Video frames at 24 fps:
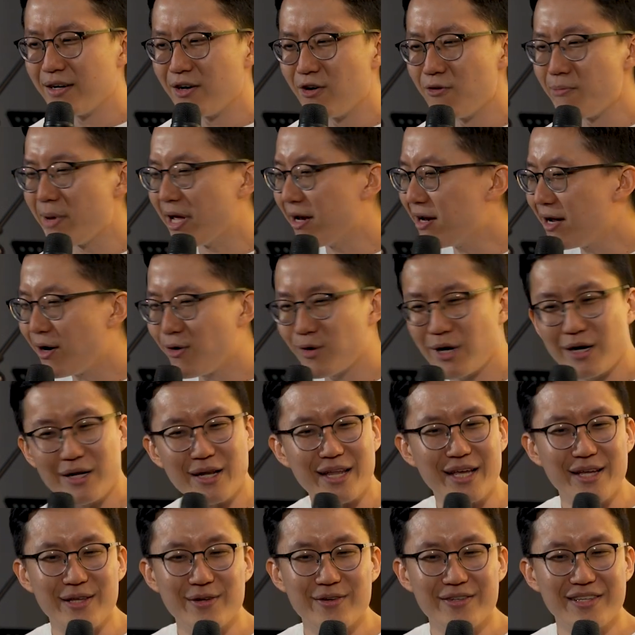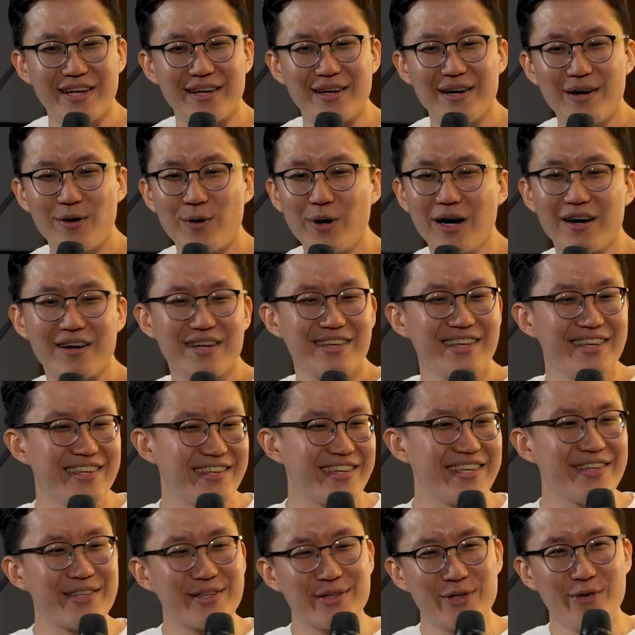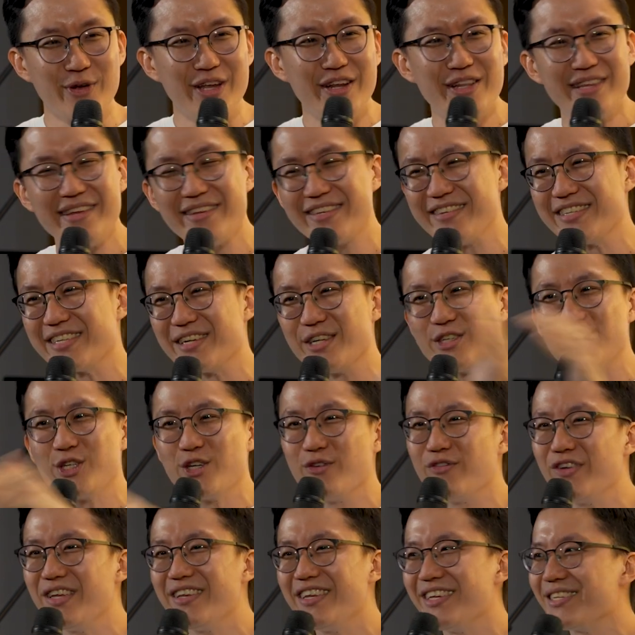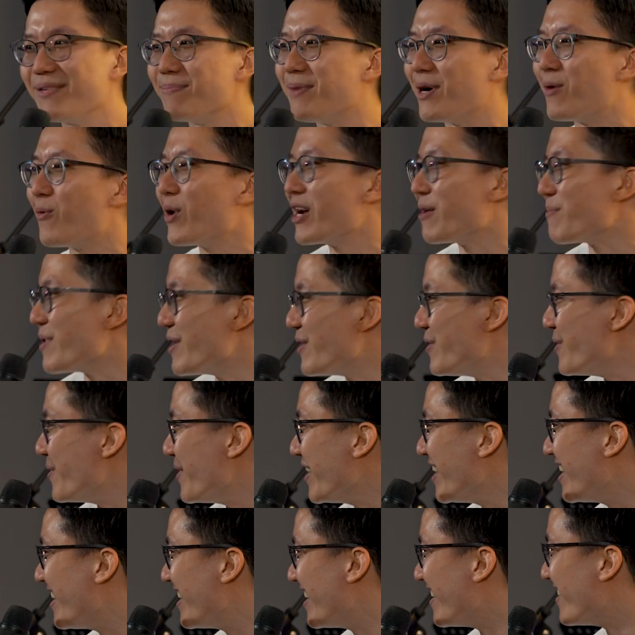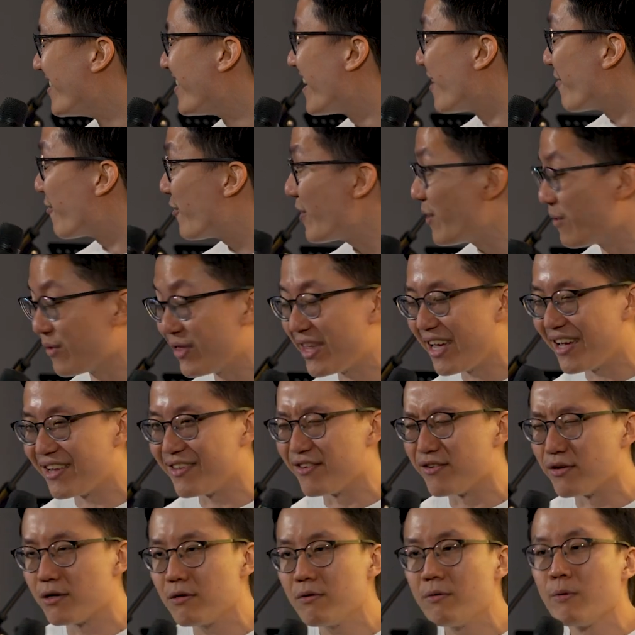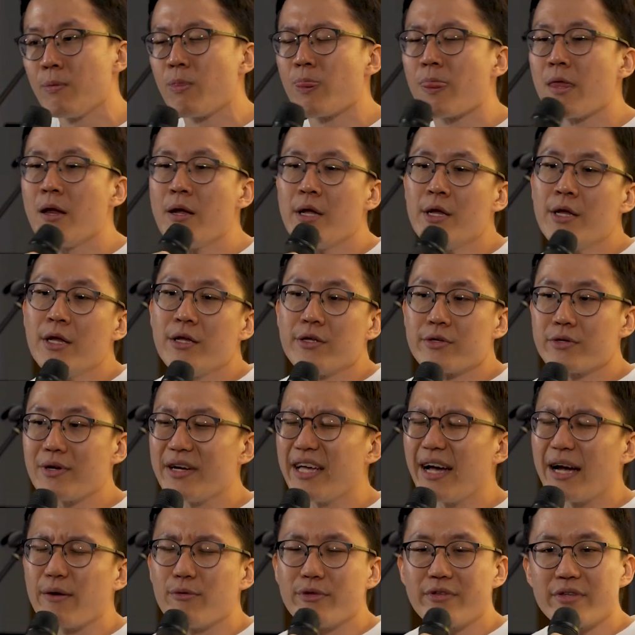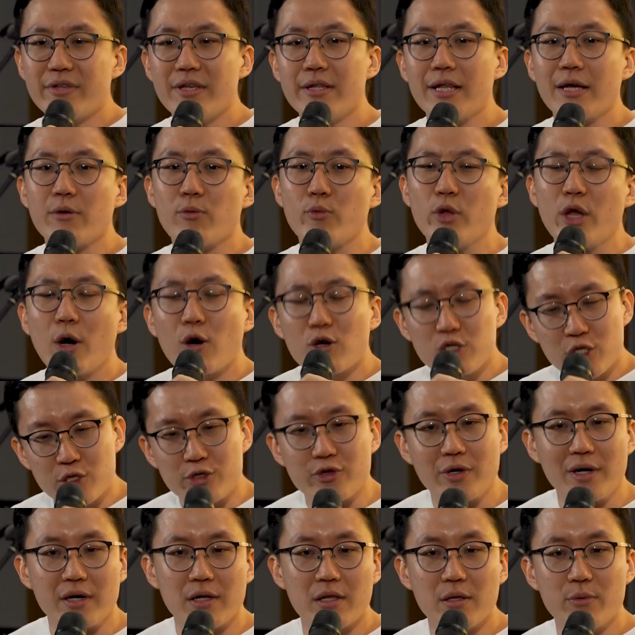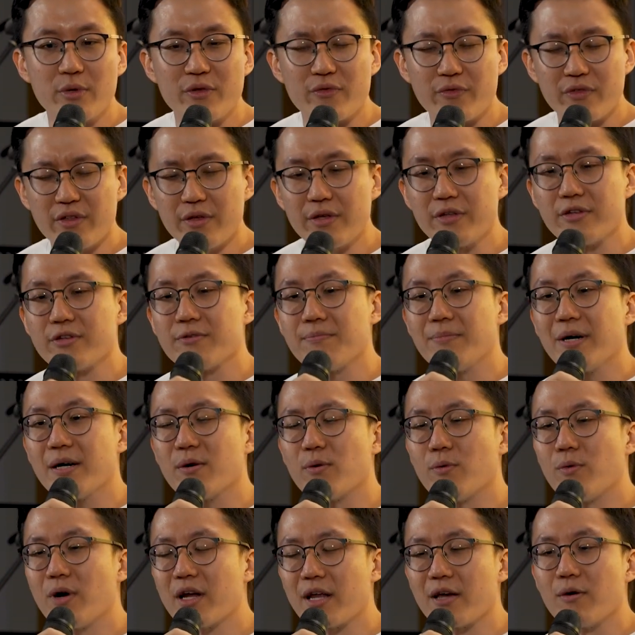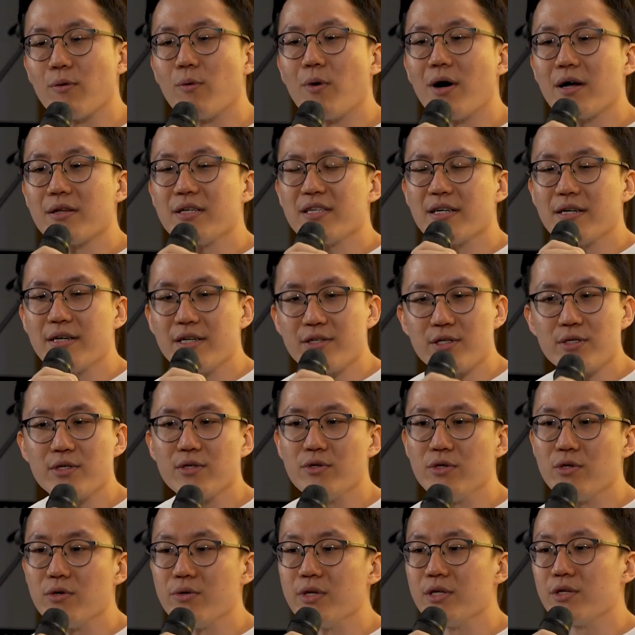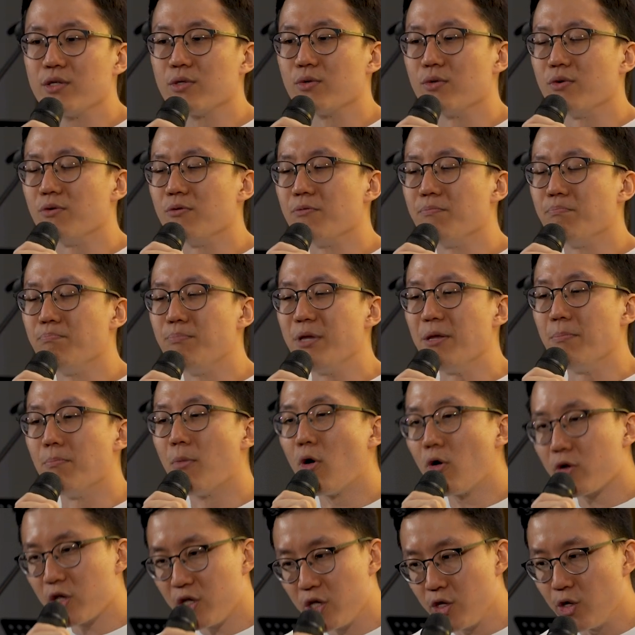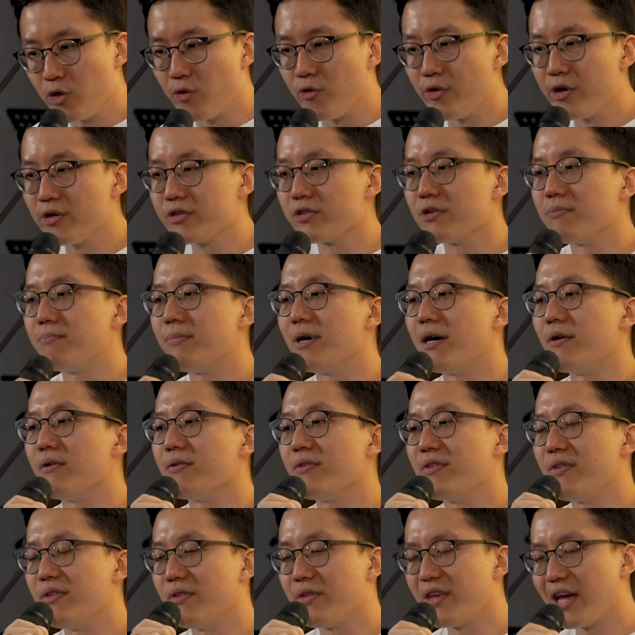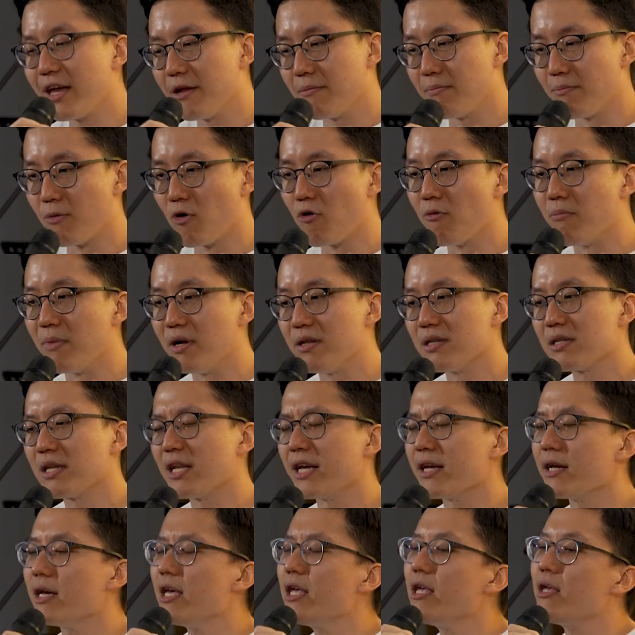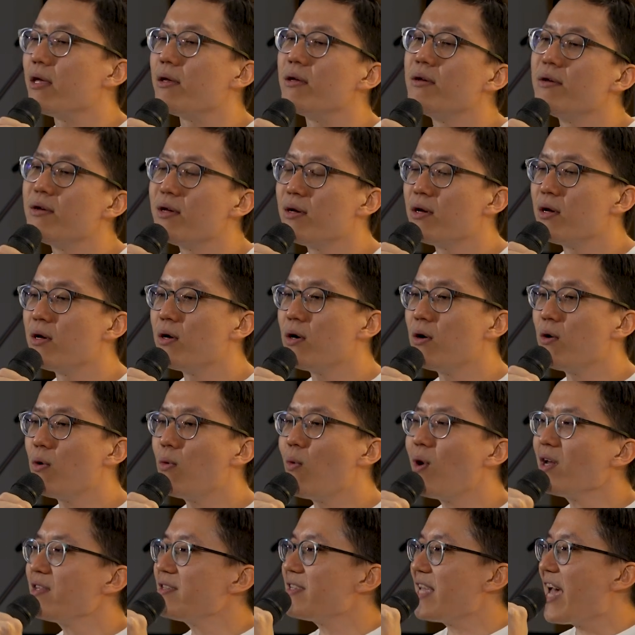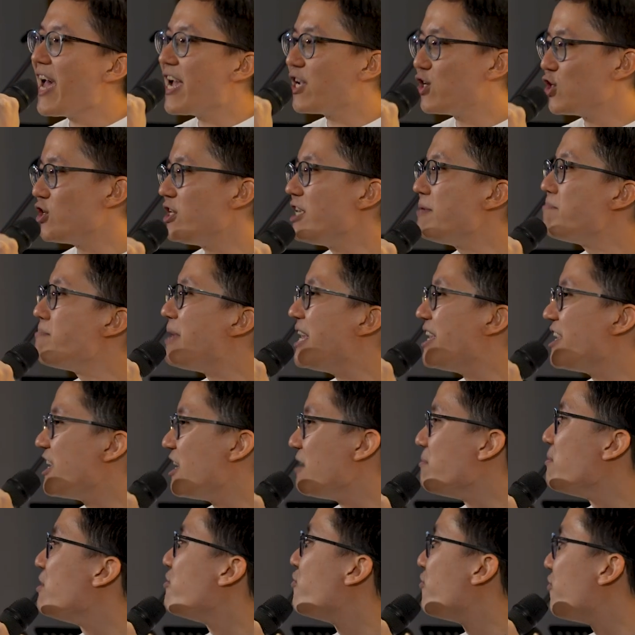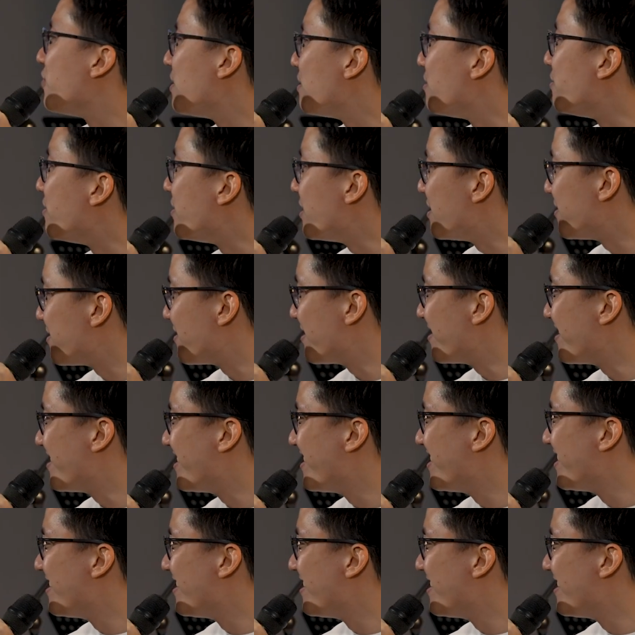oh man, how could, it's like, he's doing this, he's achieving this, but what am I doing here? I felt that, So I would say that we all struggle with this, but what I want us to do is to be more curious about that moment, like, hey, what's actually making me feel this?